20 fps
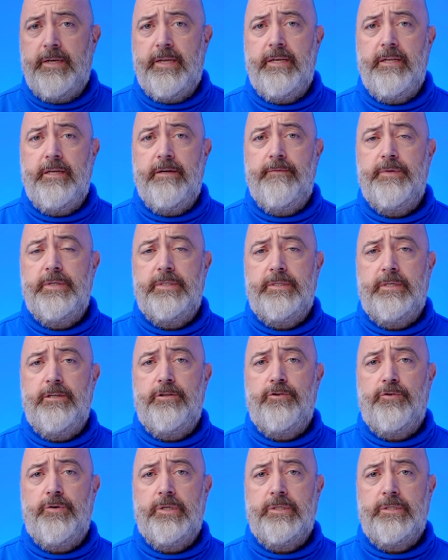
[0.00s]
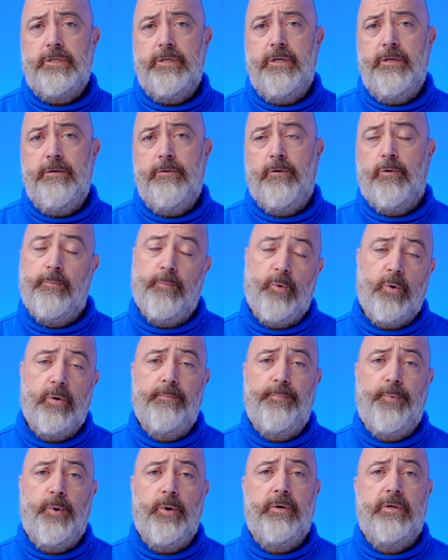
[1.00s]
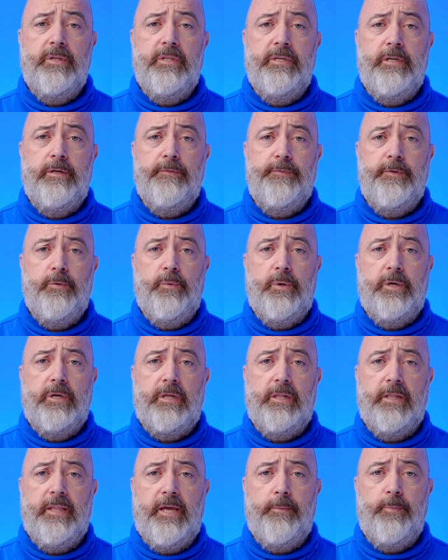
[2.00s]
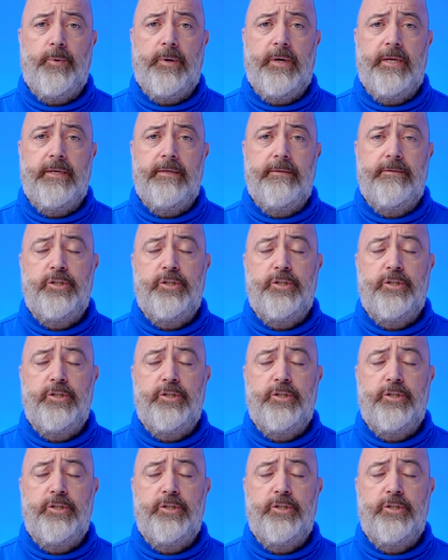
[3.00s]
any of this interesting, or more importantly, if you want to collaborate,